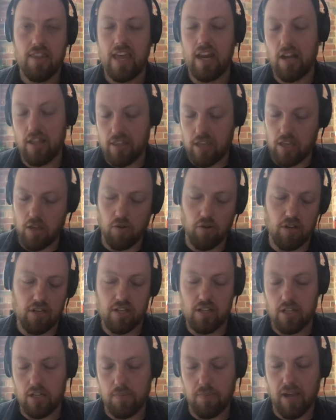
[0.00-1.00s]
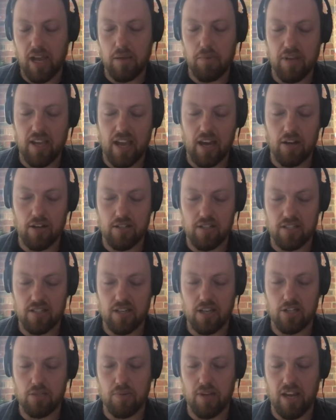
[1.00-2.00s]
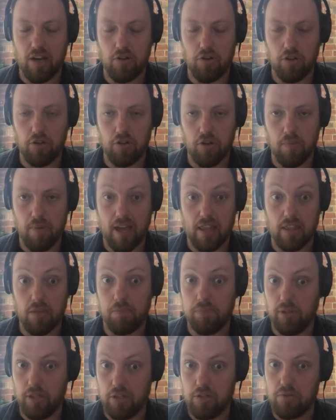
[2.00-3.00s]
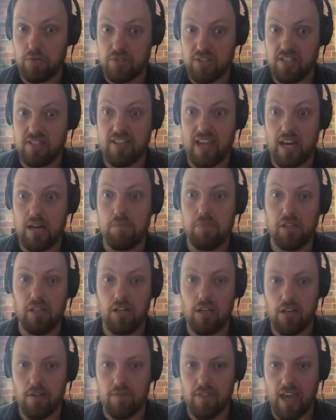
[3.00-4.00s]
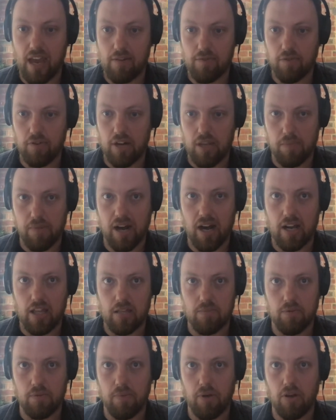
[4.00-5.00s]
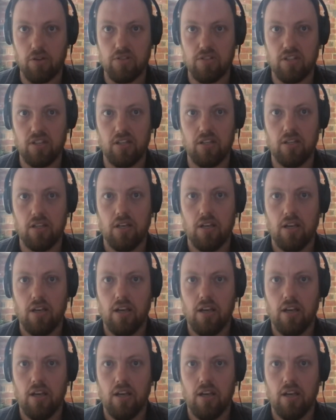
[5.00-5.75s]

then I think you're into the debate. We had a discussion we had earlier about the political sustainability of that for any party that proposed it.